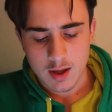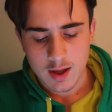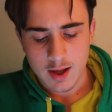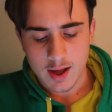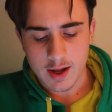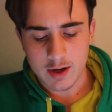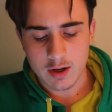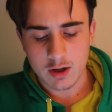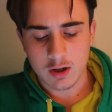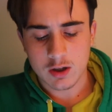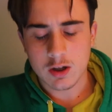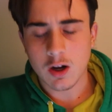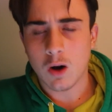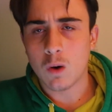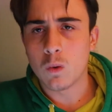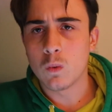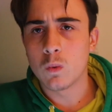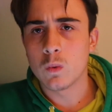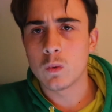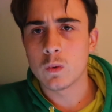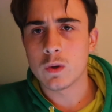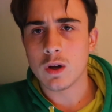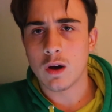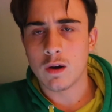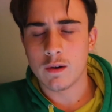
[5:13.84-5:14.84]
And the
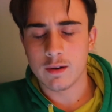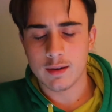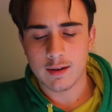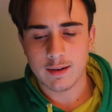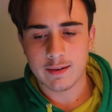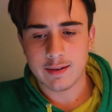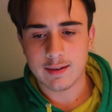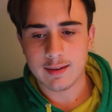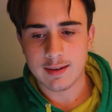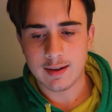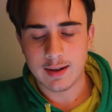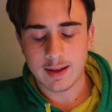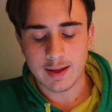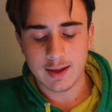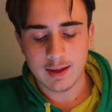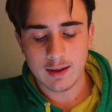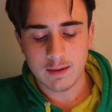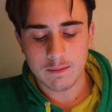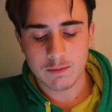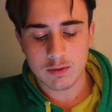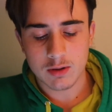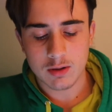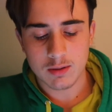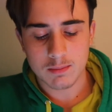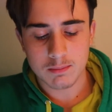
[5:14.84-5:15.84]
gold on the
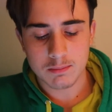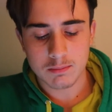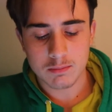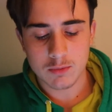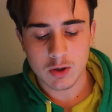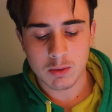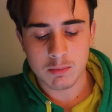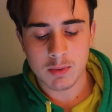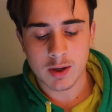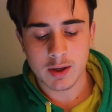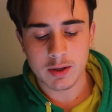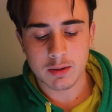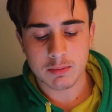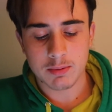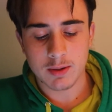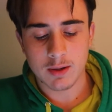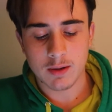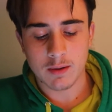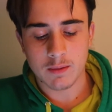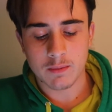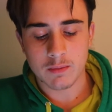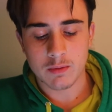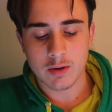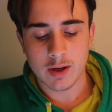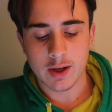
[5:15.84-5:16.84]
sleeves reminds me
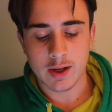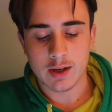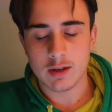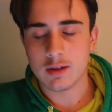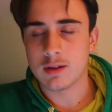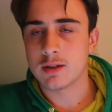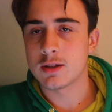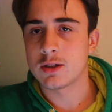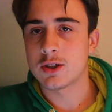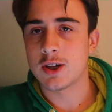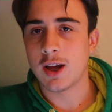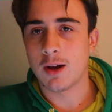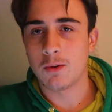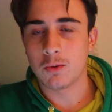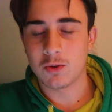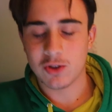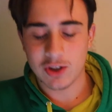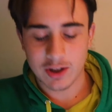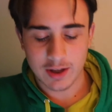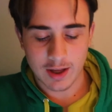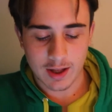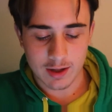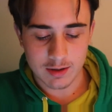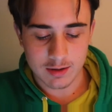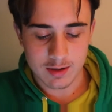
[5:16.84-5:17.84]
of when
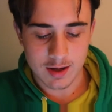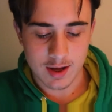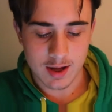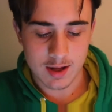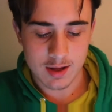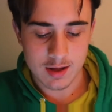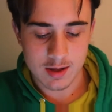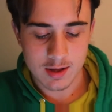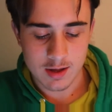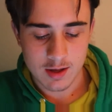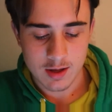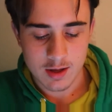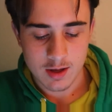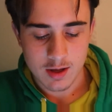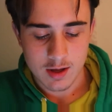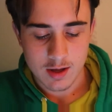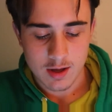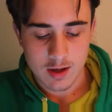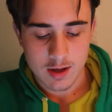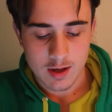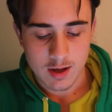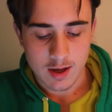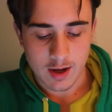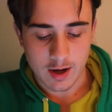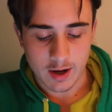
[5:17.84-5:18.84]
Chelsea had that.
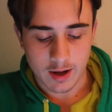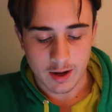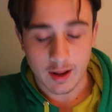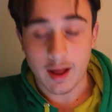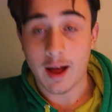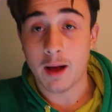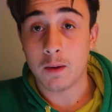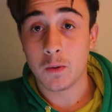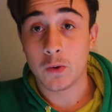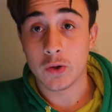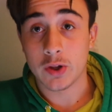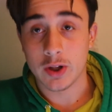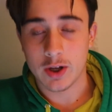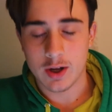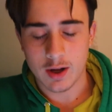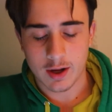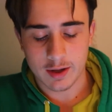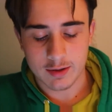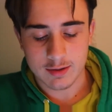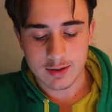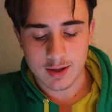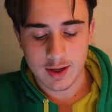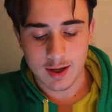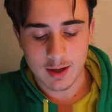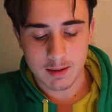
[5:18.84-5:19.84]
And that was a
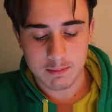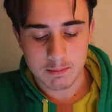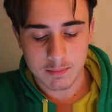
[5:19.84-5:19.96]
nice kit